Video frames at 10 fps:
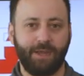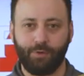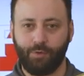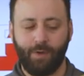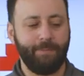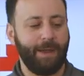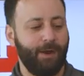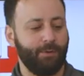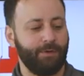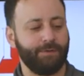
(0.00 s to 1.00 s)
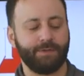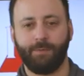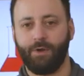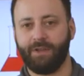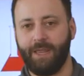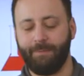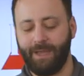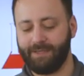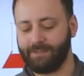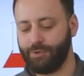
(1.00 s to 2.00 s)
out great power for small game
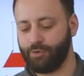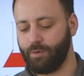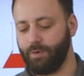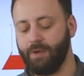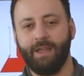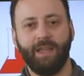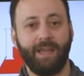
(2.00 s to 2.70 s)
pest control,